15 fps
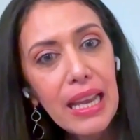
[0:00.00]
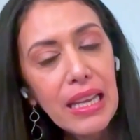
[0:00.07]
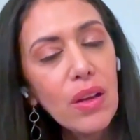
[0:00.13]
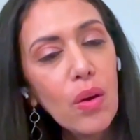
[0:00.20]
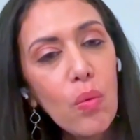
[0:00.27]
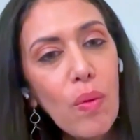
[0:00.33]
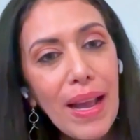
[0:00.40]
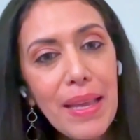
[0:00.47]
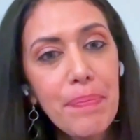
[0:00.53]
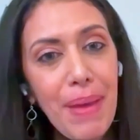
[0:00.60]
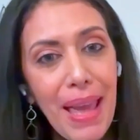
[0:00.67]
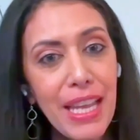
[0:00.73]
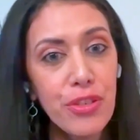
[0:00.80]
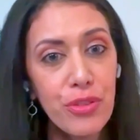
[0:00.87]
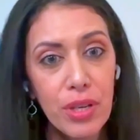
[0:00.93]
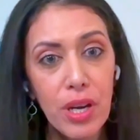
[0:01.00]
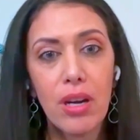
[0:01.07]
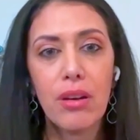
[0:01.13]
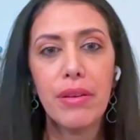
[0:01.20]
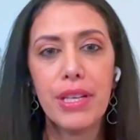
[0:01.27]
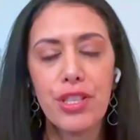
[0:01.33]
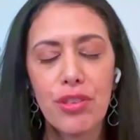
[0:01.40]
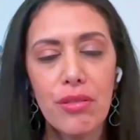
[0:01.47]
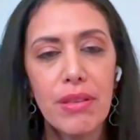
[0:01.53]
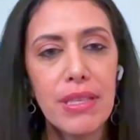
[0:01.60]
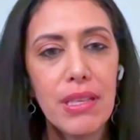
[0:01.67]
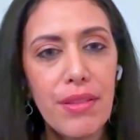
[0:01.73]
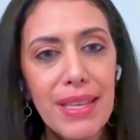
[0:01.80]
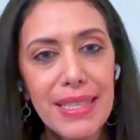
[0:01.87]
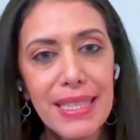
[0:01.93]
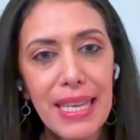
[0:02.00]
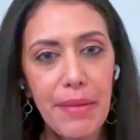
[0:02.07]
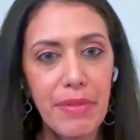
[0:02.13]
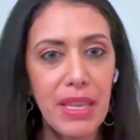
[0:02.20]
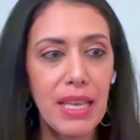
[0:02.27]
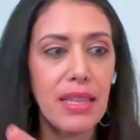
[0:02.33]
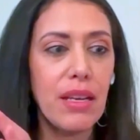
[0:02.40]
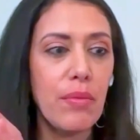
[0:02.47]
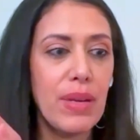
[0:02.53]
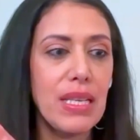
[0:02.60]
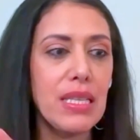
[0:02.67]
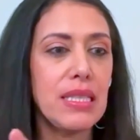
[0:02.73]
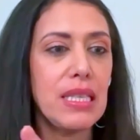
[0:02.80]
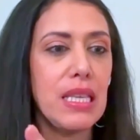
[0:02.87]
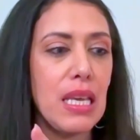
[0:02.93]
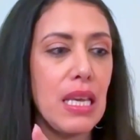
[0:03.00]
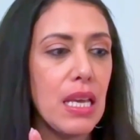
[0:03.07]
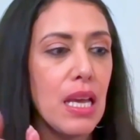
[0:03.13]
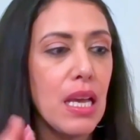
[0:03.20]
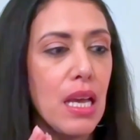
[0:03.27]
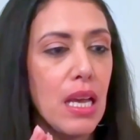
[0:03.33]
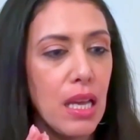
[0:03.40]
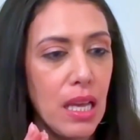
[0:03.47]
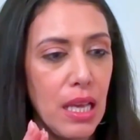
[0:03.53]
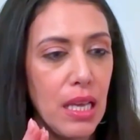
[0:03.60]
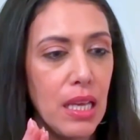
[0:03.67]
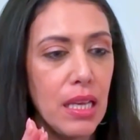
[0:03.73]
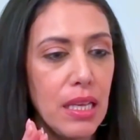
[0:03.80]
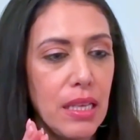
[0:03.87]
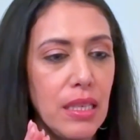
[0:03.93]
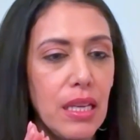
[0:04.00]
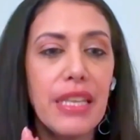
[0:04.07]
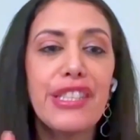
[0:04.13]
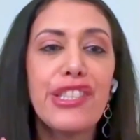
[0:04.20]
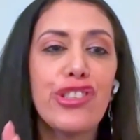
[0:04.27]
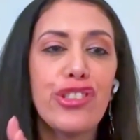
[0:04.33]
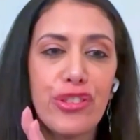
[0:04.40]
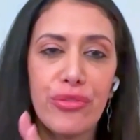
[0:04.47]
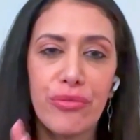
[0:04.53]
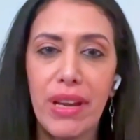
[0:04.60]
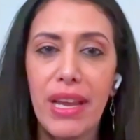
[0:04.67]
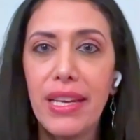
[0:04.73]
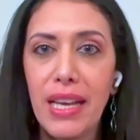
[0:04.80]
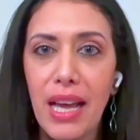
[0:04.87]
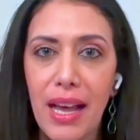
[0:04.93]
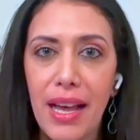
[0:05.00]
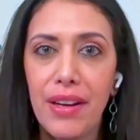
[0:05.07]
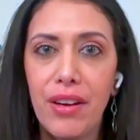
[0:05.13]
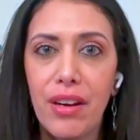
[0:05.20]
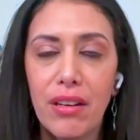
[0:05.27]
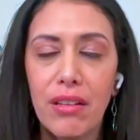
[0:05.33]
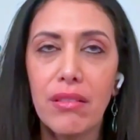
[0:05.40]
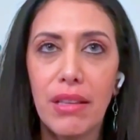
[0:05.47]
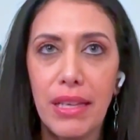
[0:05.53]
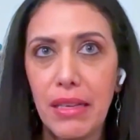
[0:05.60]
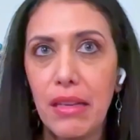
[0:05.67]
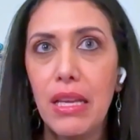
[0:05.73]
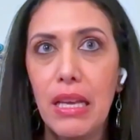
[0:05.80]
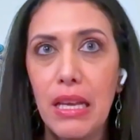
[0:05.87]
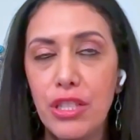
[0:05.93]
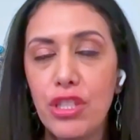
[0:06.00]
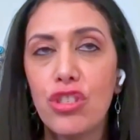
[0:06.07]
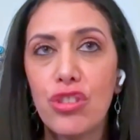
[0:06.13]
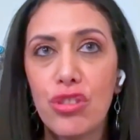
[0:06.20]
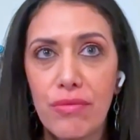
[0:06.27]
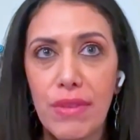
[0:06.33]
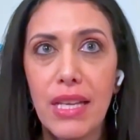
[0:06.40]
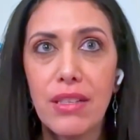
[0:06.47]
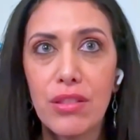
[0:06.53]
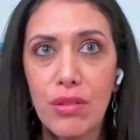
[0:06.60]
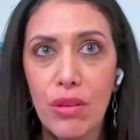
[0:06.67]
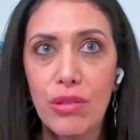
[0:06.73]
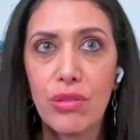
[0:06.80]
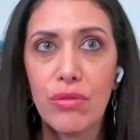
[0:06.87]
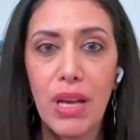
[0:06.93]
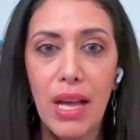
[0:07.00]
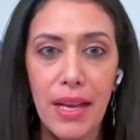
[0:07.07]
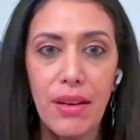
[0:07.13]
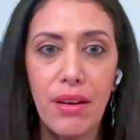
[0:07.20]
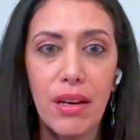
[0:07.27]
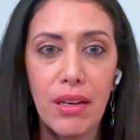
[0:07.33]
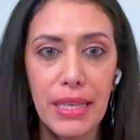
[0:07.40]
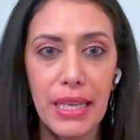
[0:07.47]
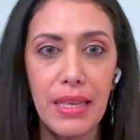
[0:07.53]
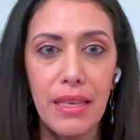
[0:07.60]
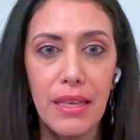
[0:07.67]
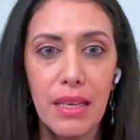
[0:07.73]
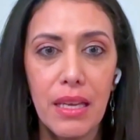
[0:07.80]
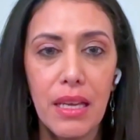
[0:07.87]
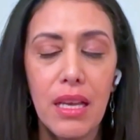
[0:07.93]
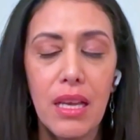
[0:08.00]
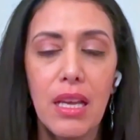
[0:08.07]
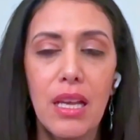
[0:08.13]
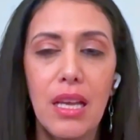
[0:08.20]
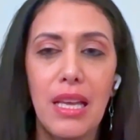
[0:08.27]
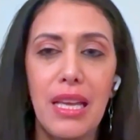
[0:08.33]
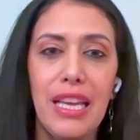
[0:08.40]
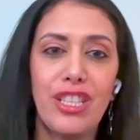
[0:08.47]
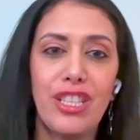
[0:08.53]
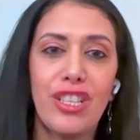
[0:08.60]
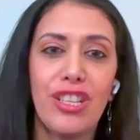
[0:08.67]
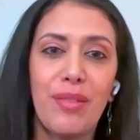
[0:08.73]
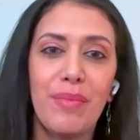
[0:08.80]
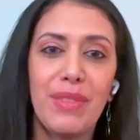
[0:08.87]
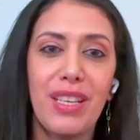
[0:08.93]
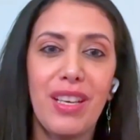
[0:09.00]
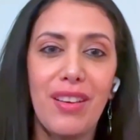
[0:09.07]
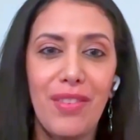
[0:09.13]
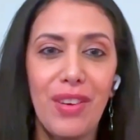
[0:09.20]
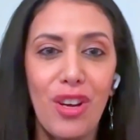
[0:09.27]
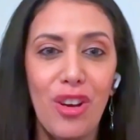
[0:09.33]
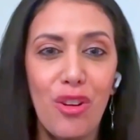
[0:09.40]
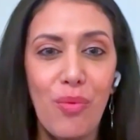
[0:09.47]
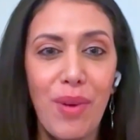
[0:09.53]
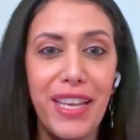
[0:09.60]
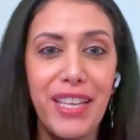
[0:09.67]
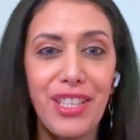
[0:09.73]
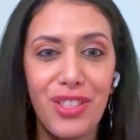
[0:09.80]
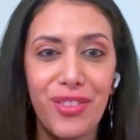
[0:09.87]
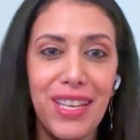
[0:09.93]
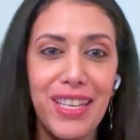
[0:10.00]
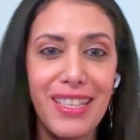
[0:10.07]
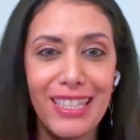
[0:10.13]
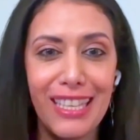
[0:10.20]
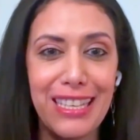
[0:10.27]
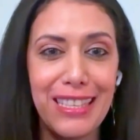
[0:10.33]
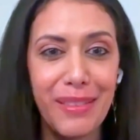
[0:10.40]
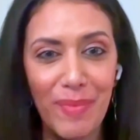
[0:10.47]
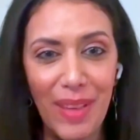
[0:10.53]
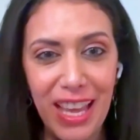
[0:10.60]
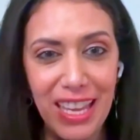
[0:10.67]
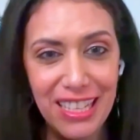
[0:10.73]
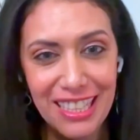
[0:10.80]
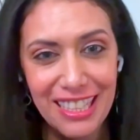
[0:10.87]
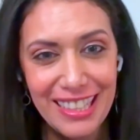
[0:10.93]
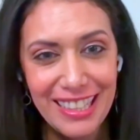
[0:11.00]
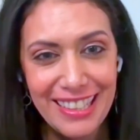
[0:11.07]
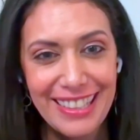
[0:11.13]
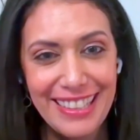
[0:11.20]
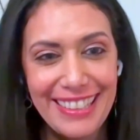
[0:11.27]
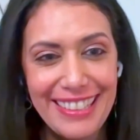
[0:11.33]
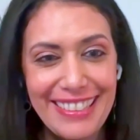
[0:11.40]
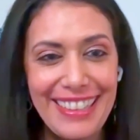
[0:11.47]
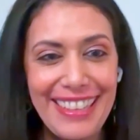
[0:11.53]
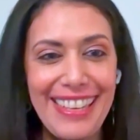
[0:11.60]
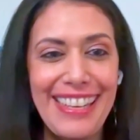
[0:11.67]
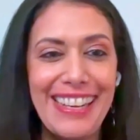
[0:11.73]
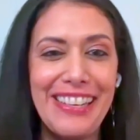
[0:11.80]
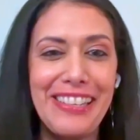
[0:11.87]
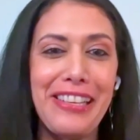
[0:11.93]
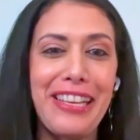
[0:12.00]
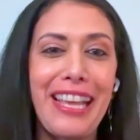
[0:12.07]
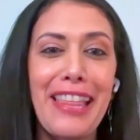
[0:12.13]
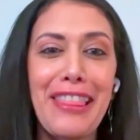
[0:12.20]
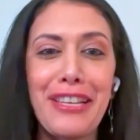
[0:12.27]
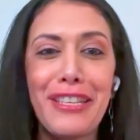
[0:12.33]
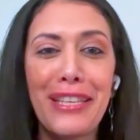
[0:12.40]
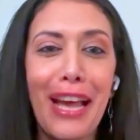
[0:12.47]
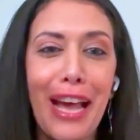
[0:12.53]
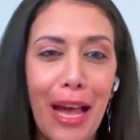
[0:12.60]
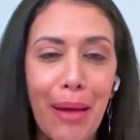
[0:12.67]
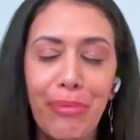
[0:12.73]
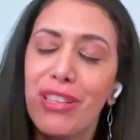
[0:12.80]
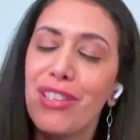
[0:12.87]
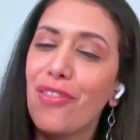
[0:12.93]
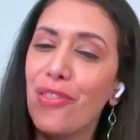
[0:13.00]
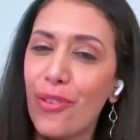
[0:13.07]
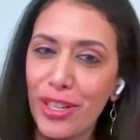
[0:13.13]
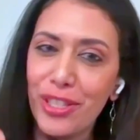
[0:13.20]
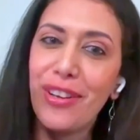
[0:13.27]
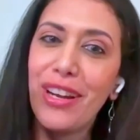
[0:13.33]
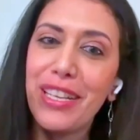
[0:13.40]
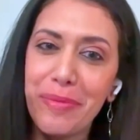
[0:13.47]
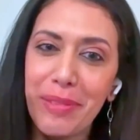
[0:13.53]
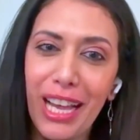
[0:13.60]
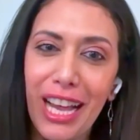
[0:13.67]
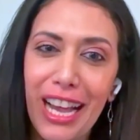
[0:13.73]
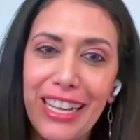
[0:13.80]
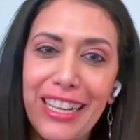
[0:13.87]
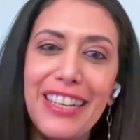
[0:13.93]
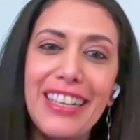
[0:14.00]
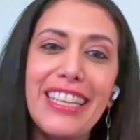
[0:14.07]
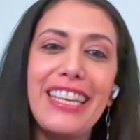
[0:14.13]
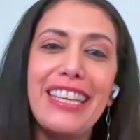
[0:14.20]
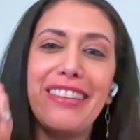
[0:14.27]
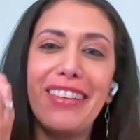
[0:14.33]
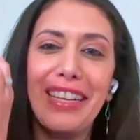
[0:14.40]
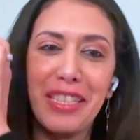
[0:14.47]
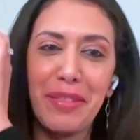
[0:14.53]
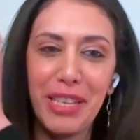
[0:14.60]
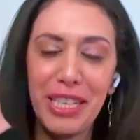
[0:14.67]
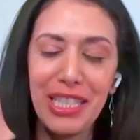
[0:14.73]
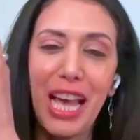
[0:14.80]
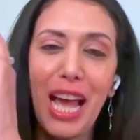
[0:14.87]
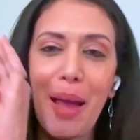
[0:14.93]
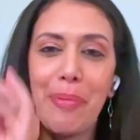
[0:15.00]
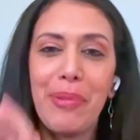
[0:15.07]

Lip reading: and a white patriarchal issue. So the same thing that we see in straight hierarchy, like in straight social hierarchy, in terms of white, straight, cis men, right? Are like at the top, because of course there has to be a hierarchy, there has to be a top and